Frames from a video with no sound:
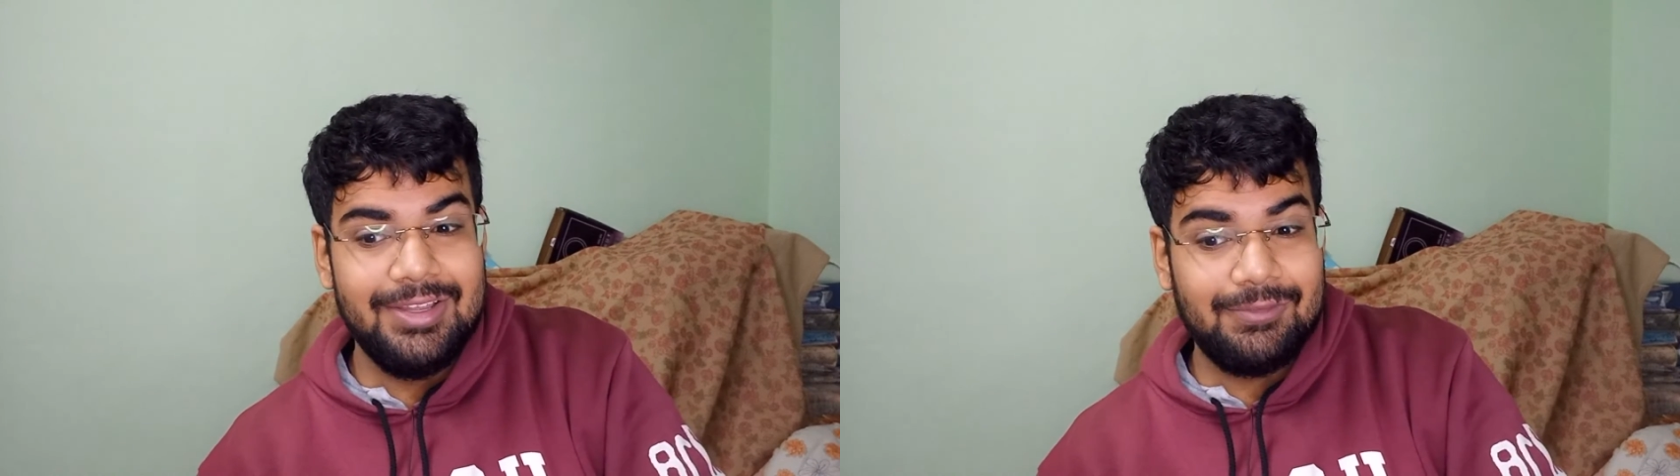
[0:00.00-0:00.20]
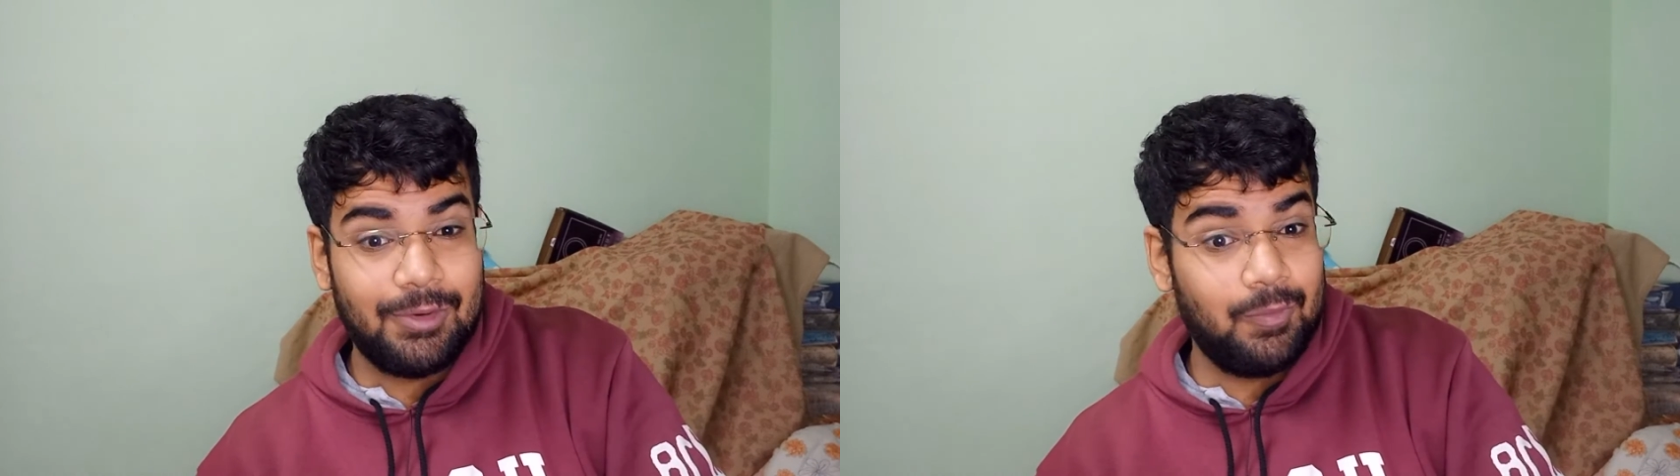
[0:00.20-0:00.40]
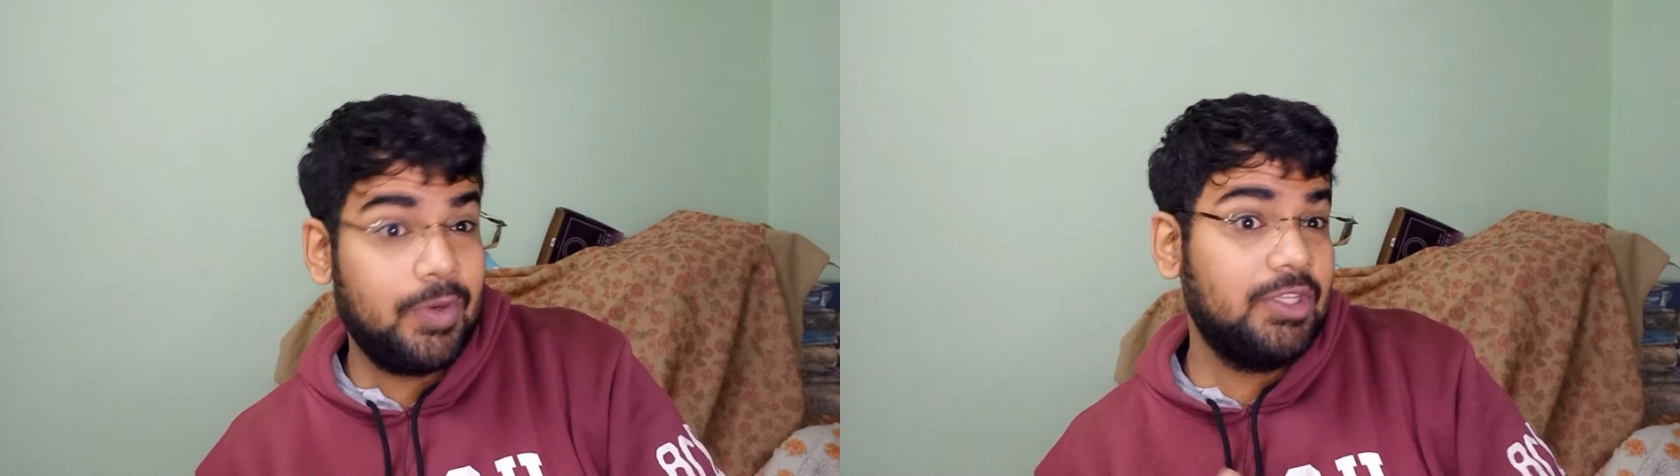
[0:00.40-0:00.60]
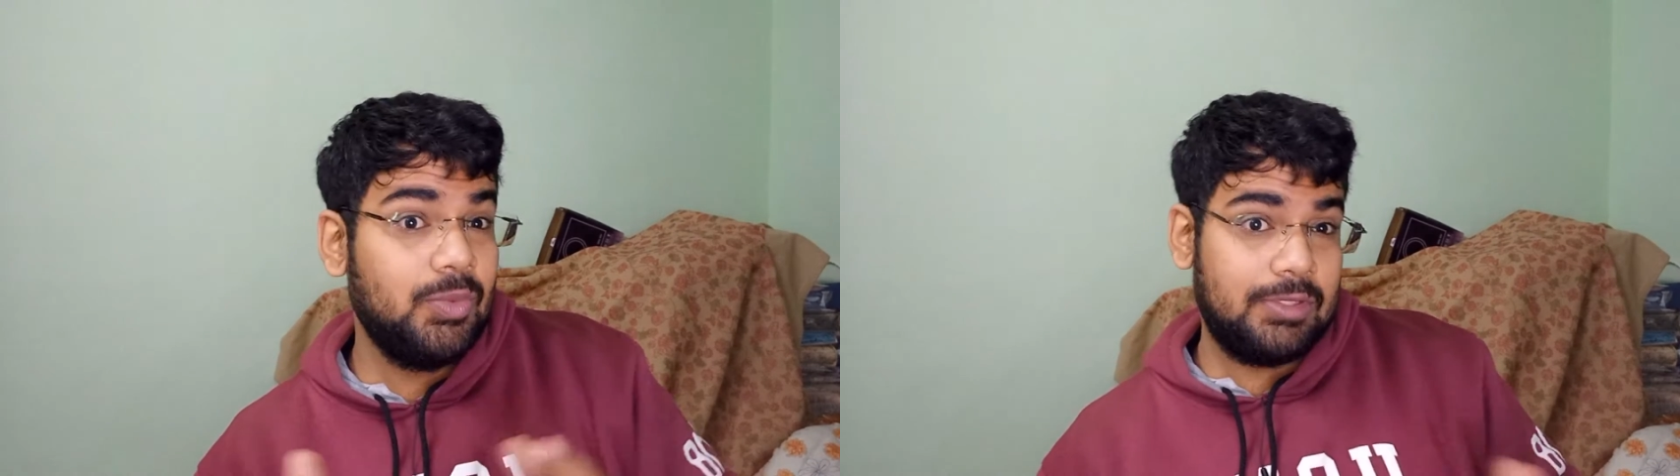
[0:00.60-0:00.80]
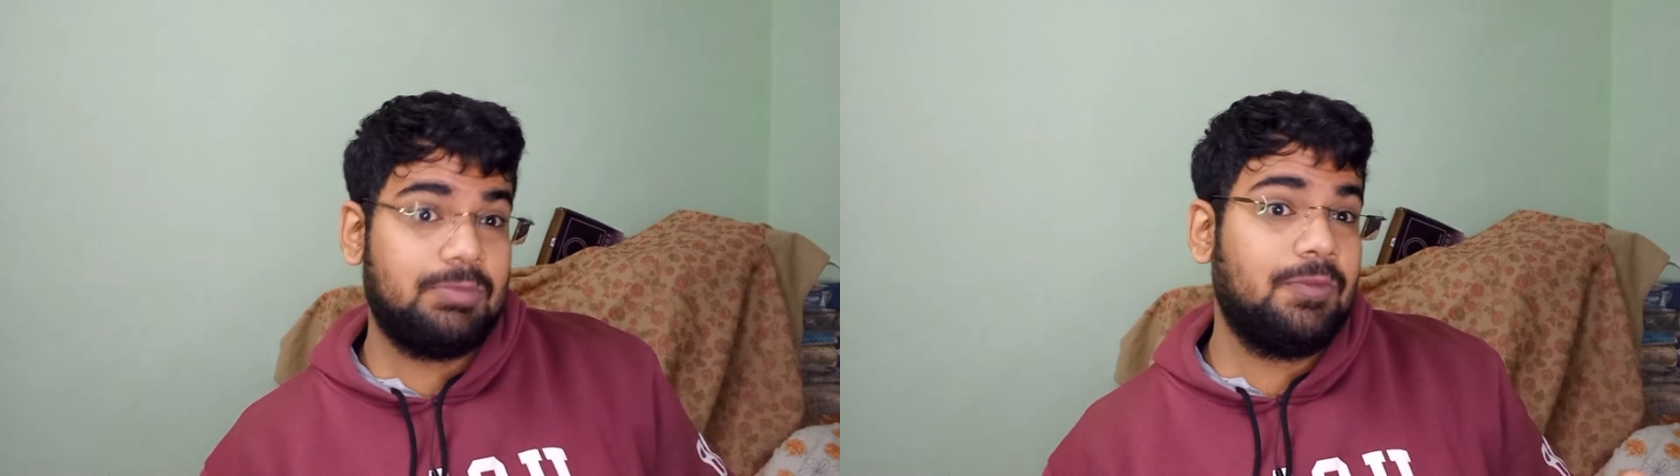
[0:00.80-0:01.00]
from what
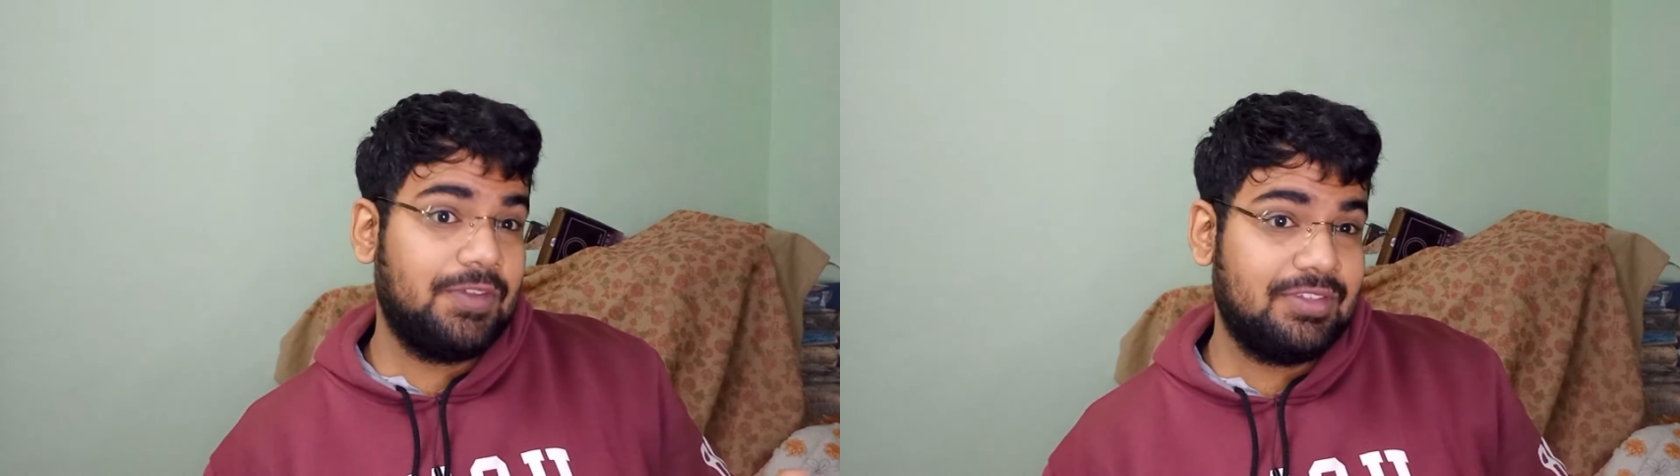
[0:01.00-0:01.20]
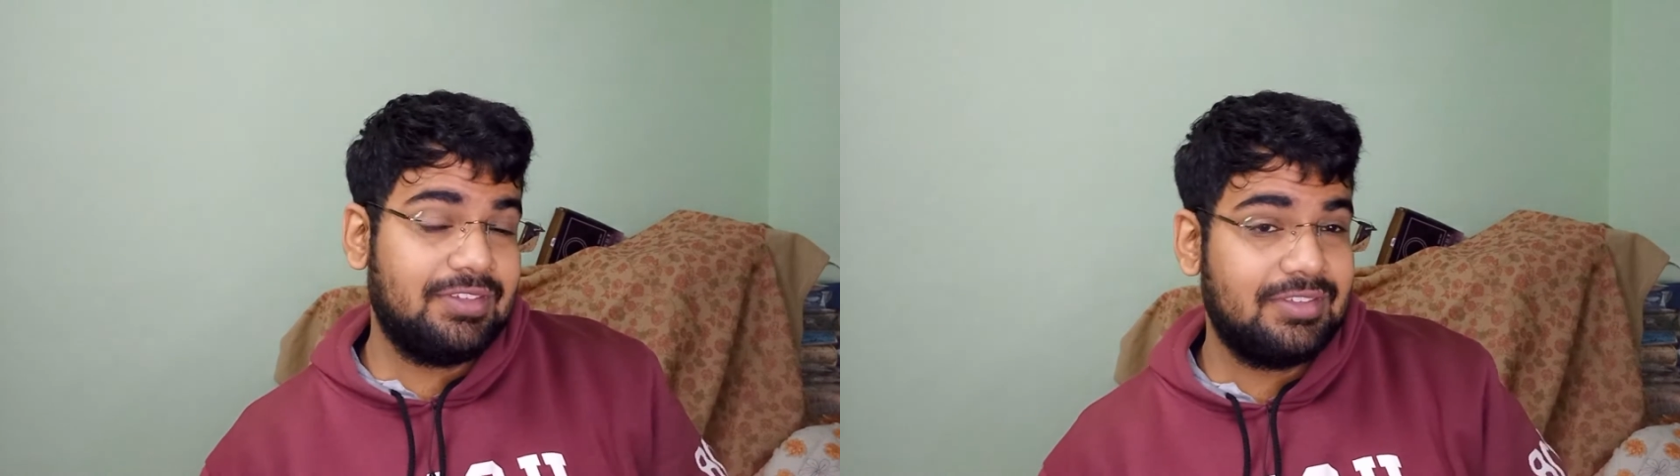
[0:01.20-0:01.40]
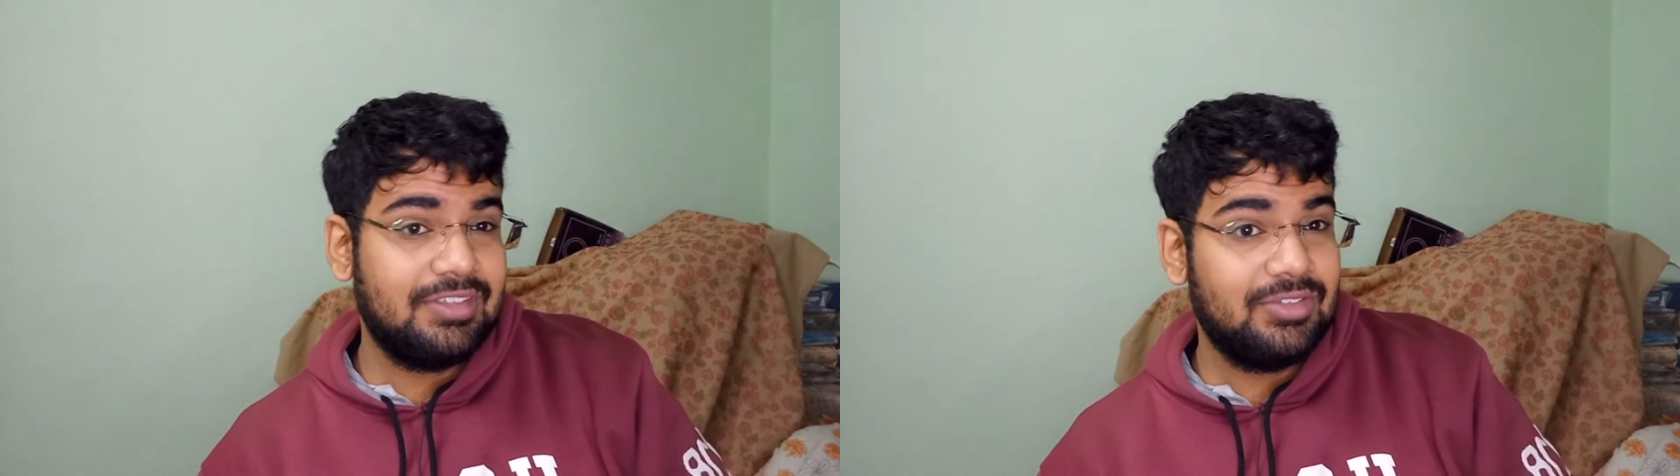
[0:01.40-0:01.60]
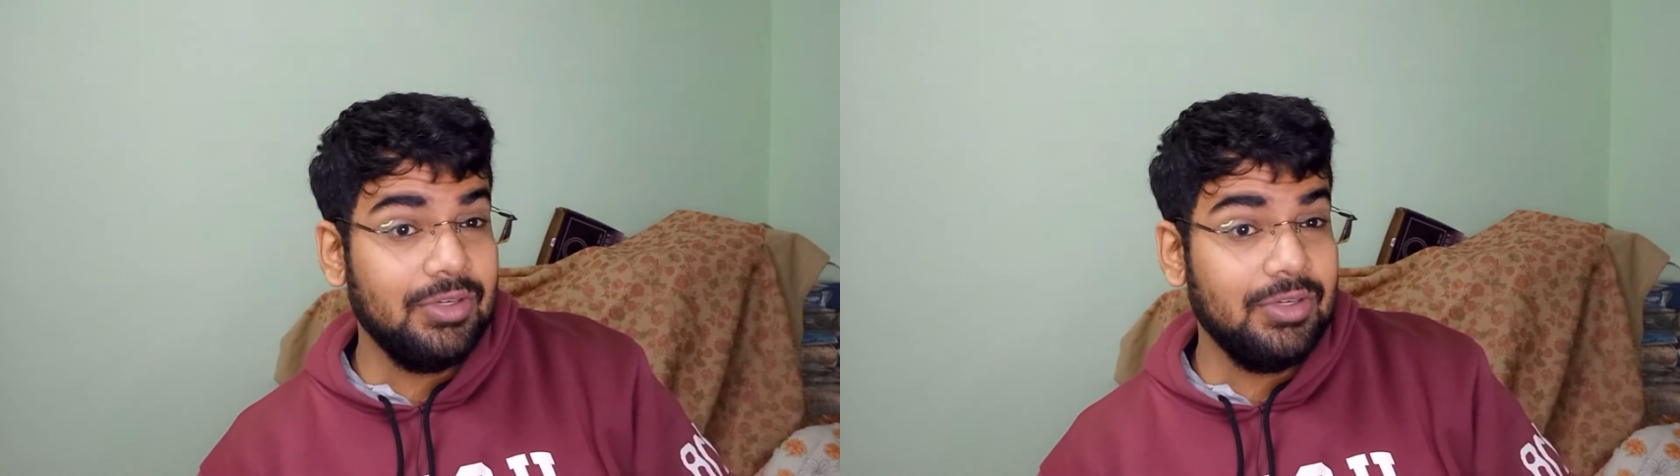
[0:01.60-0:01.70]
US professors teach,